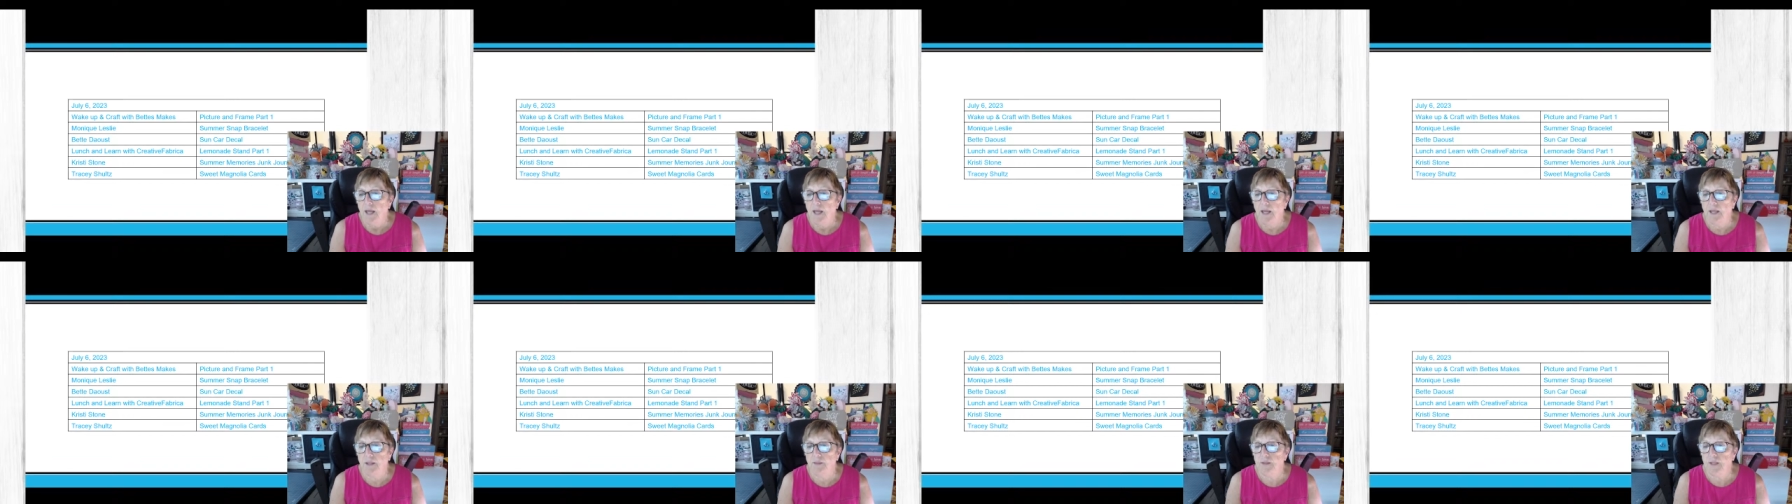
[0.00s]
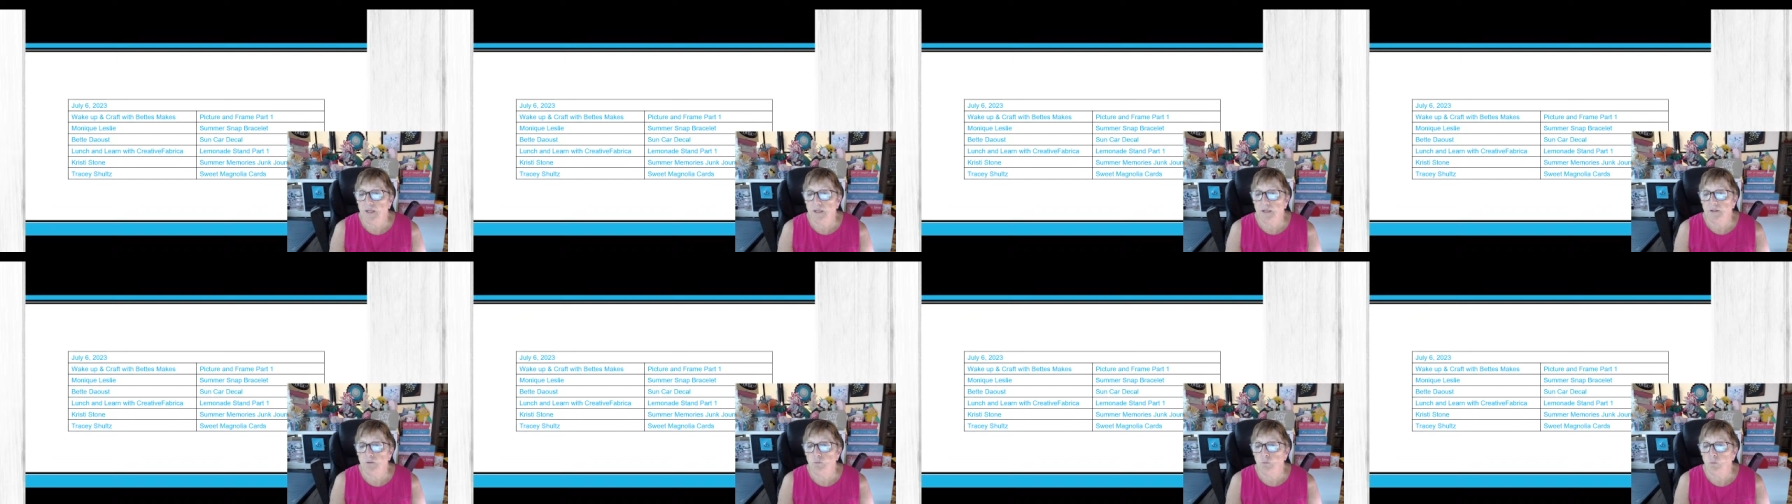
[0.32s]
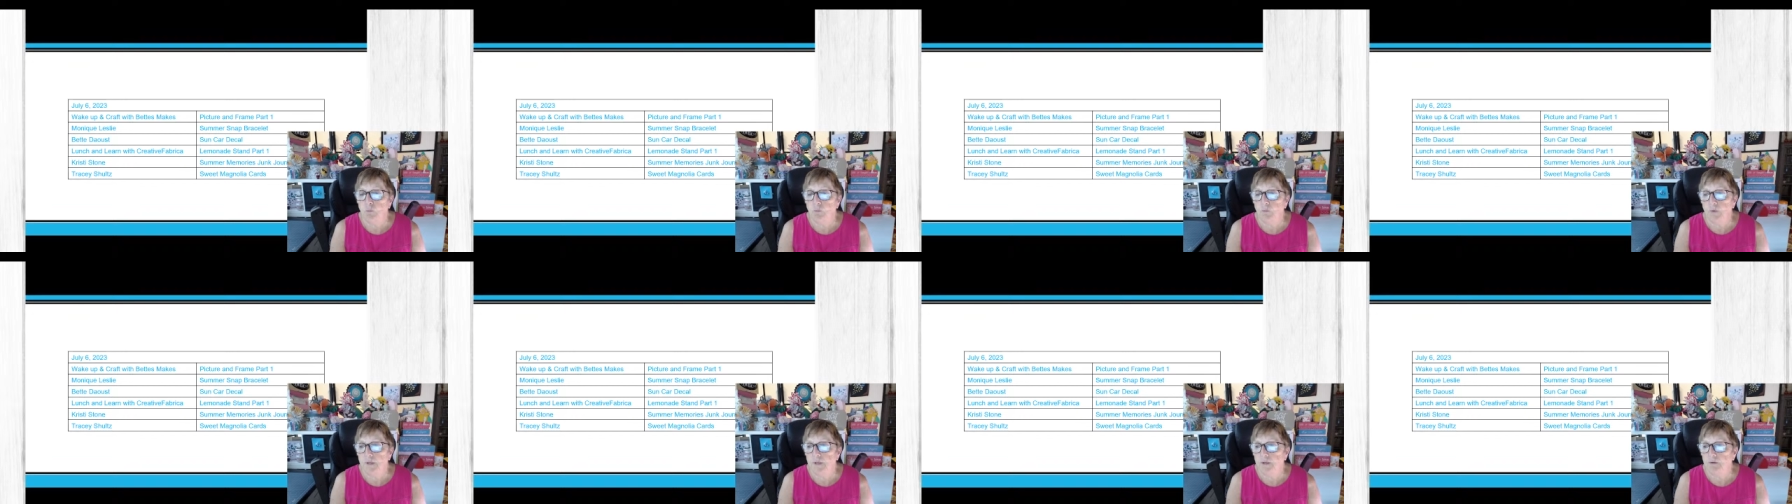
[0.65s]
And then
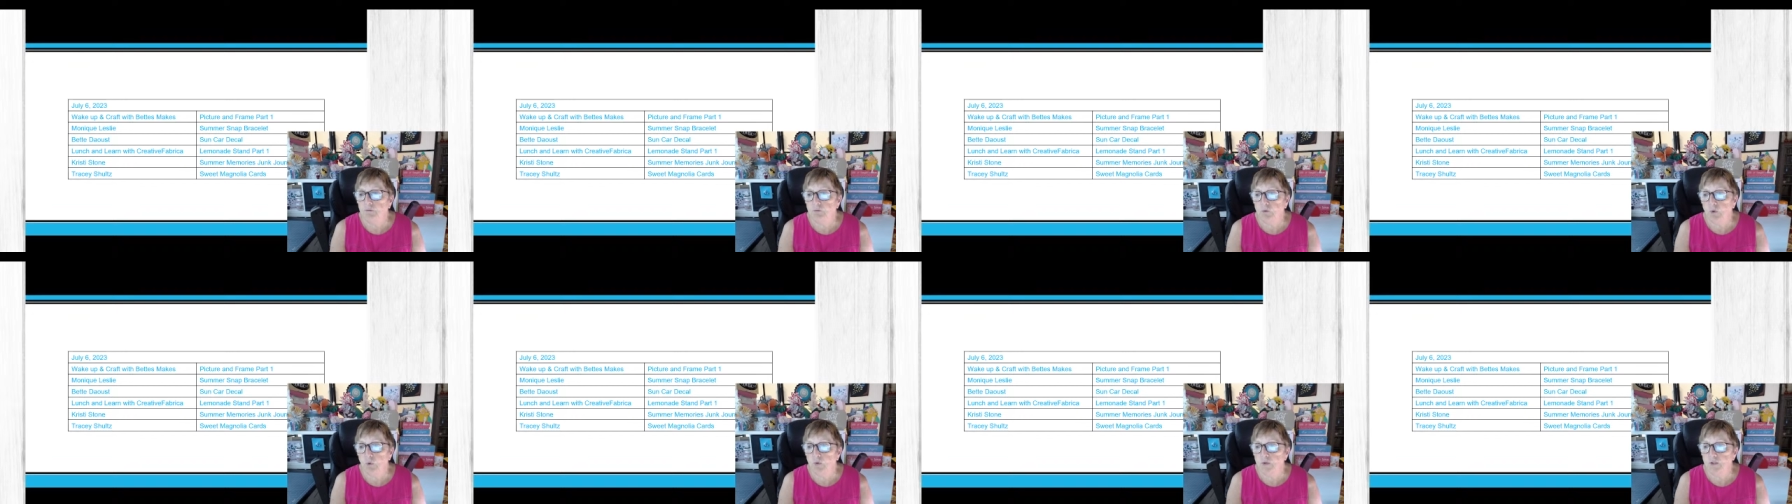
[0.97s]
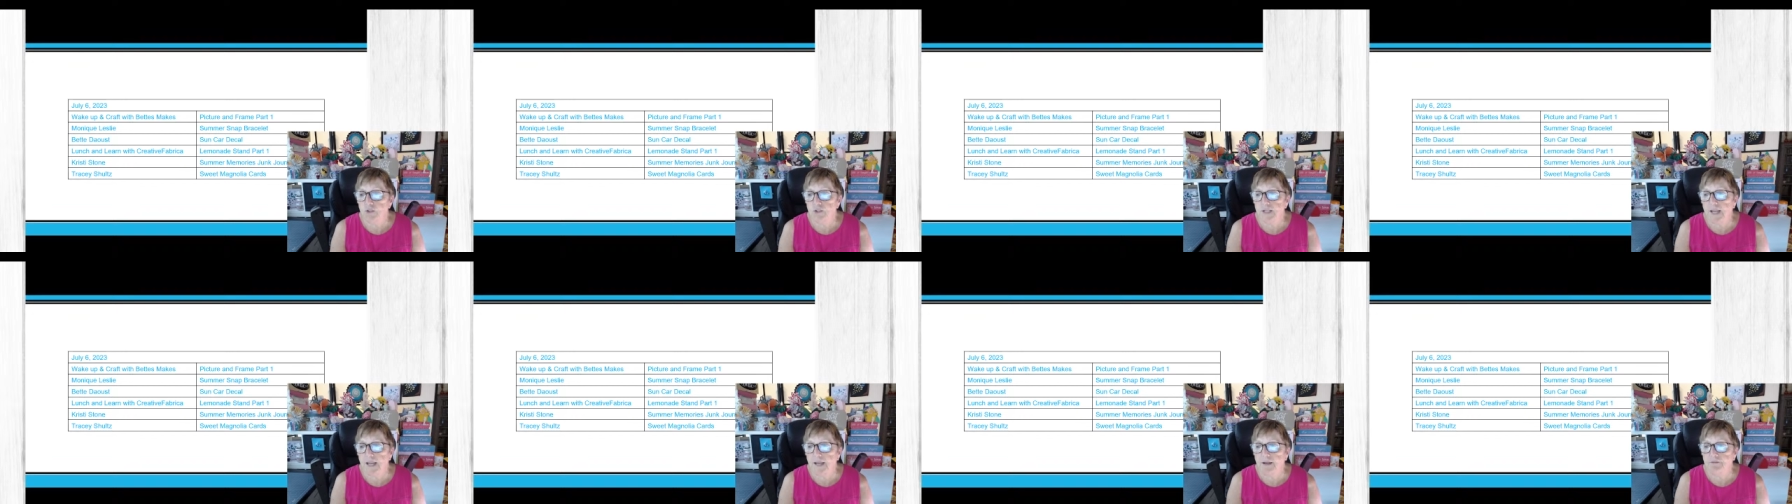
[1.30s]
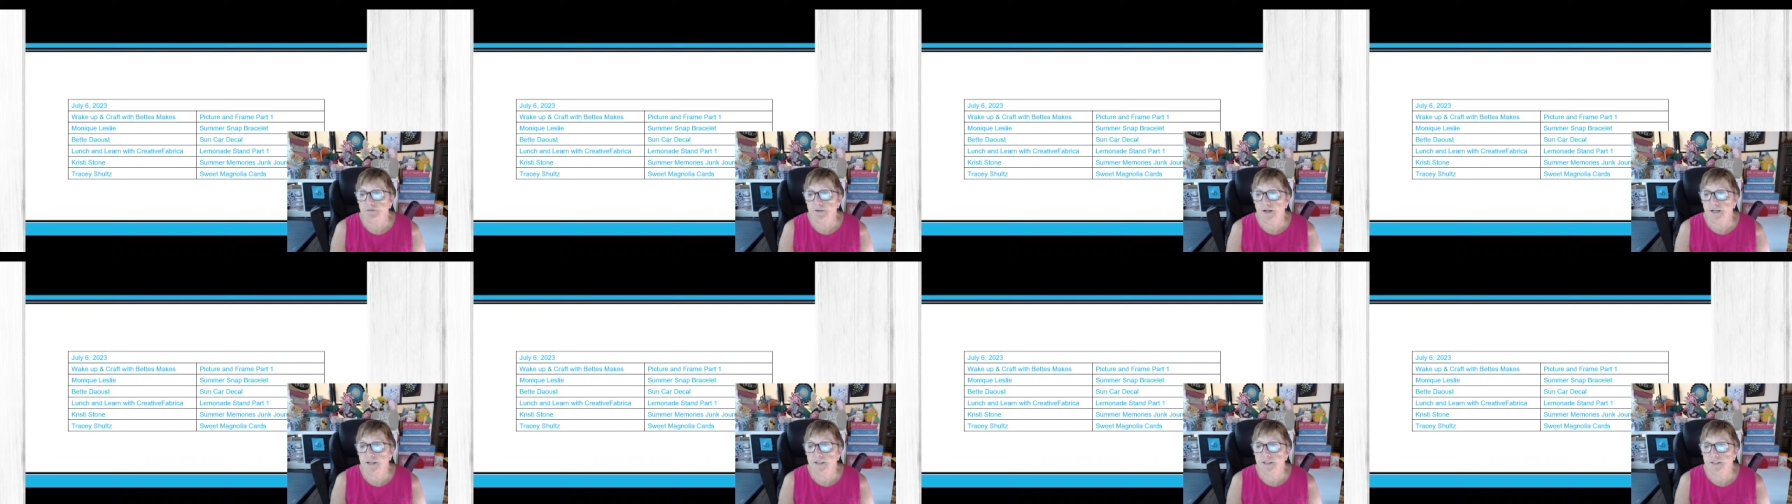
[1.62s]
we, of course, have
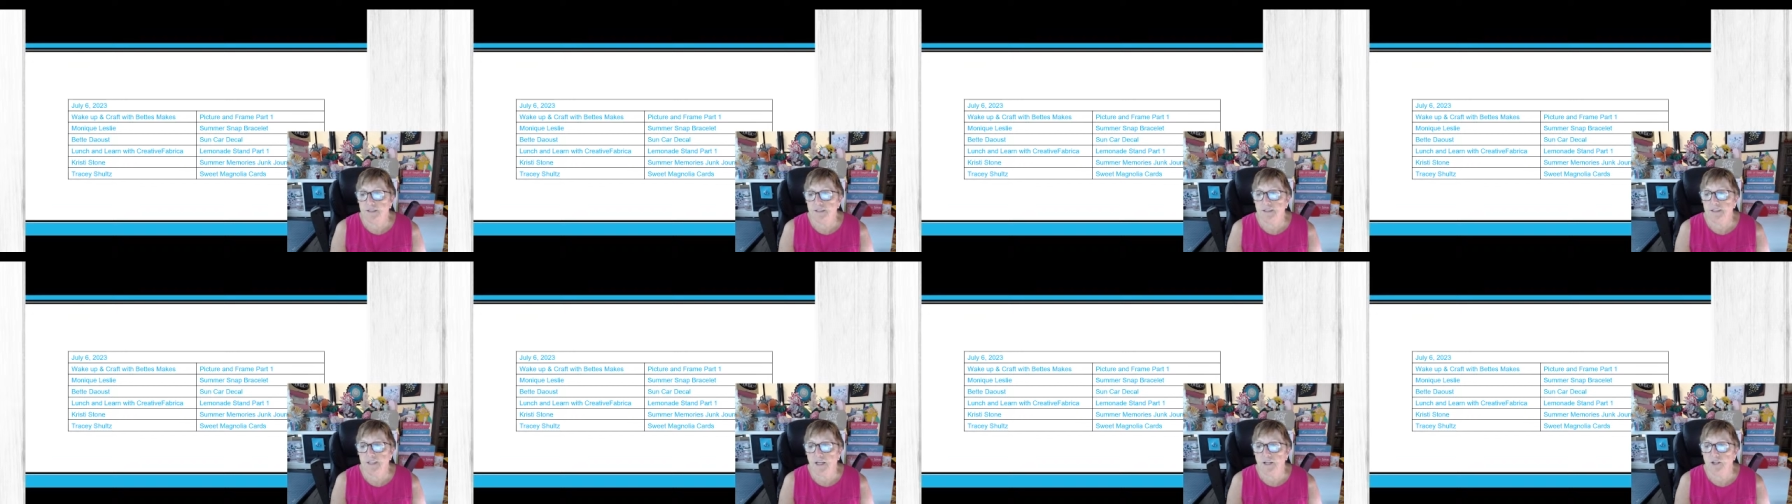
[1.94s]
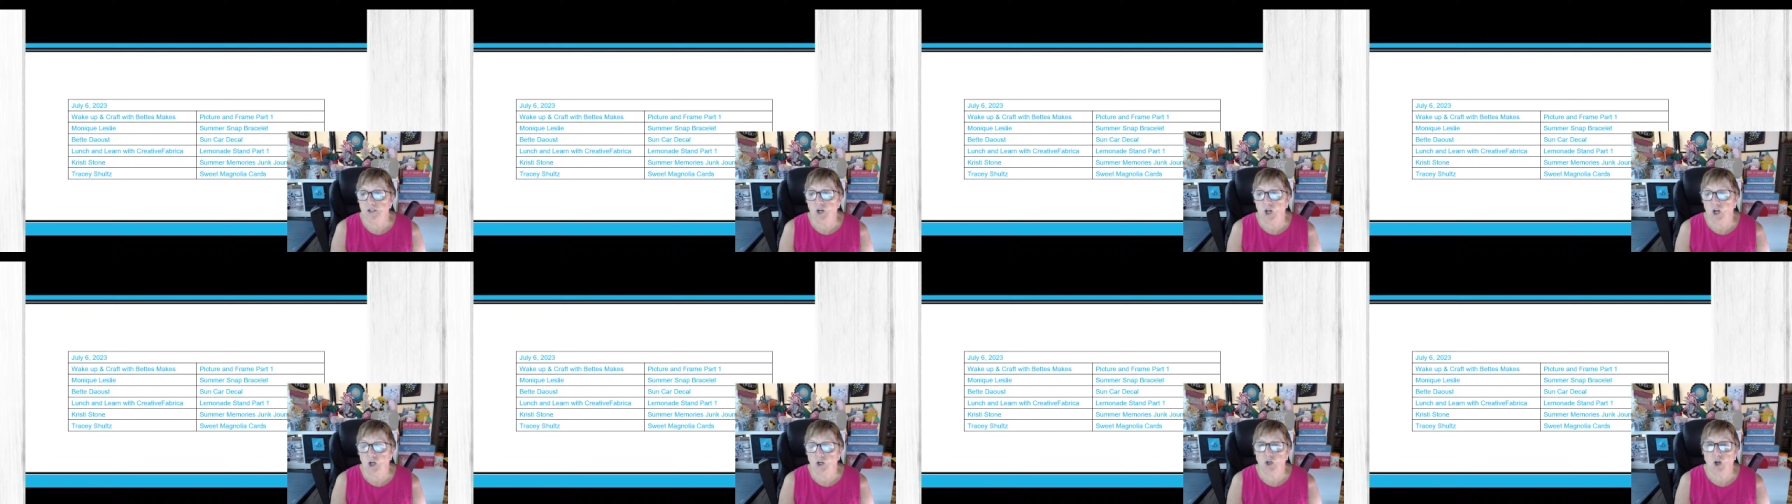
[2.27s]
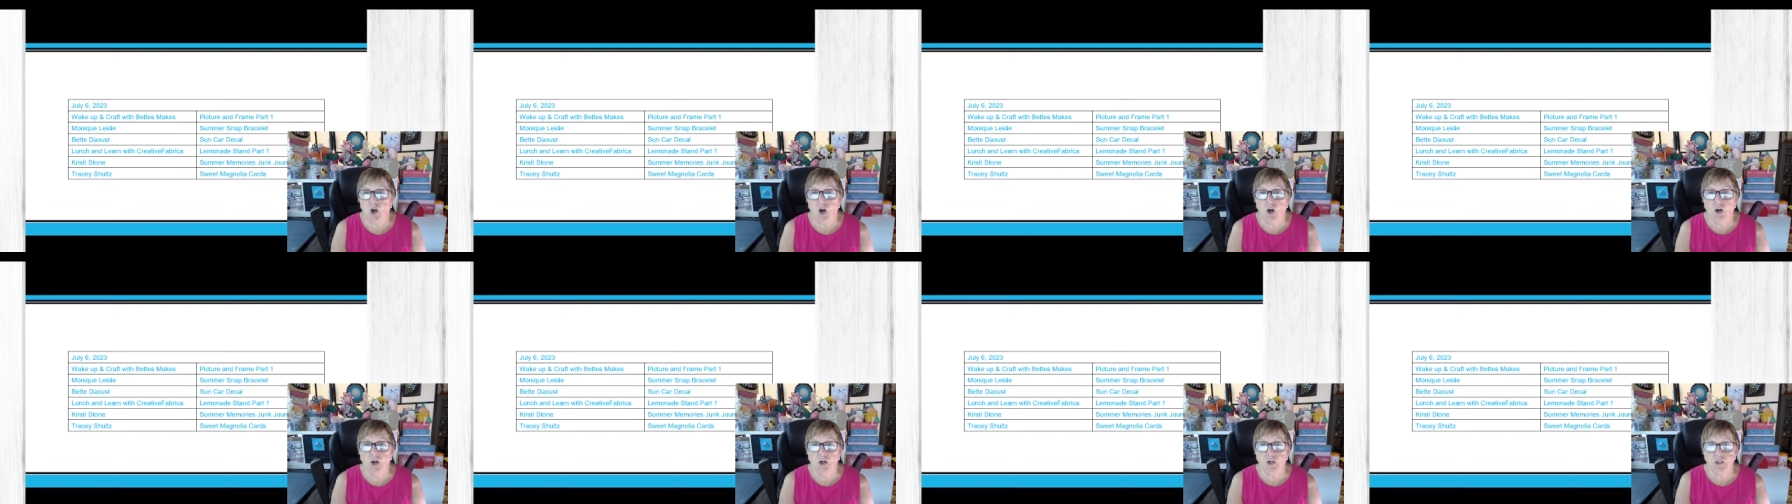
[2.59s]
a sun
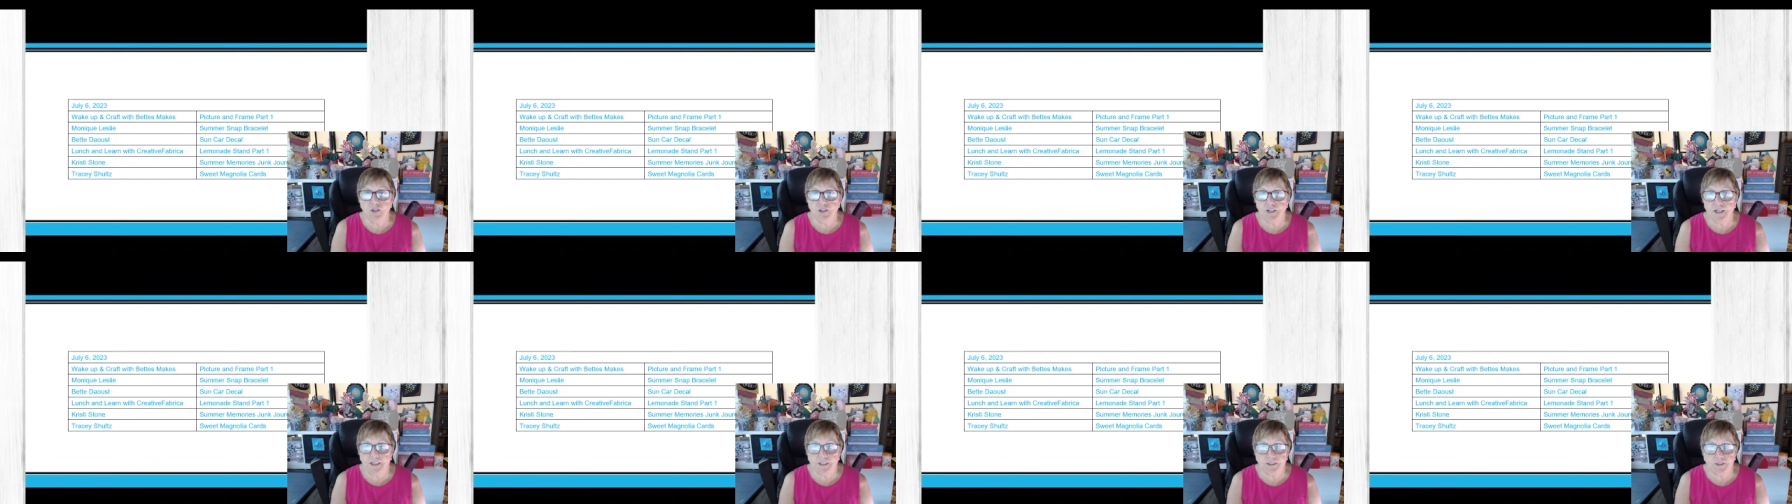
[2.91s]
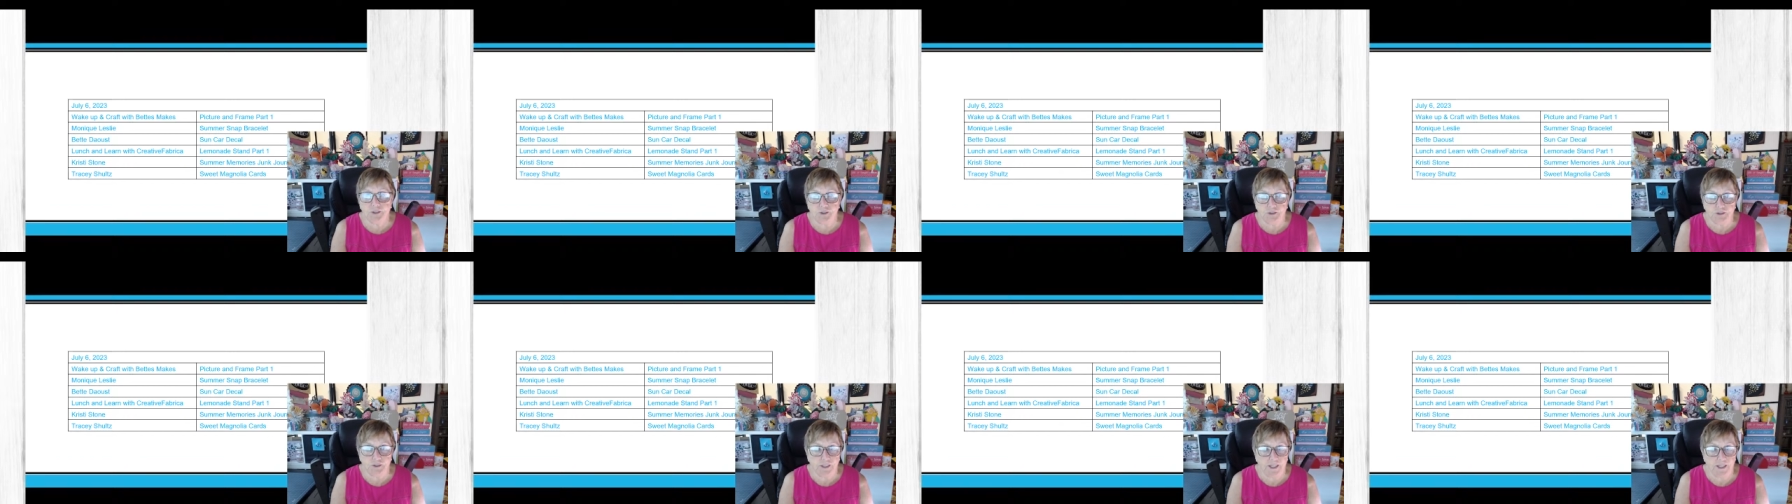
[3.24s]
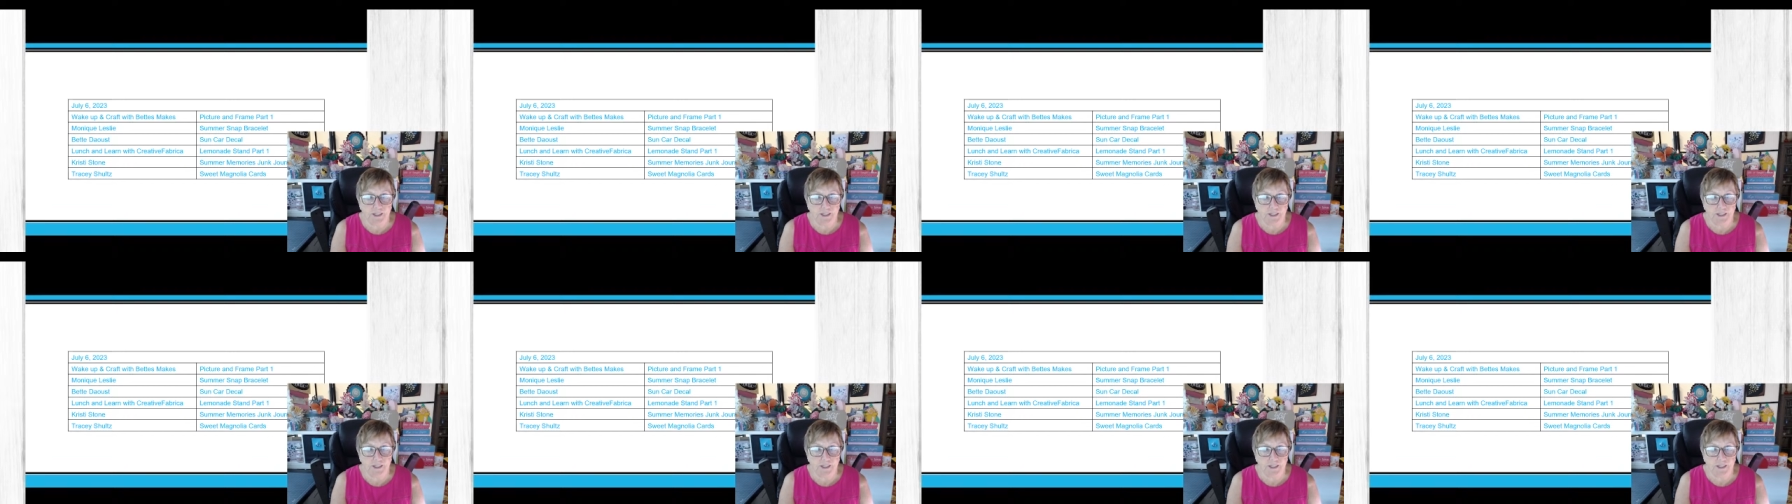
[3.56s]
car decal,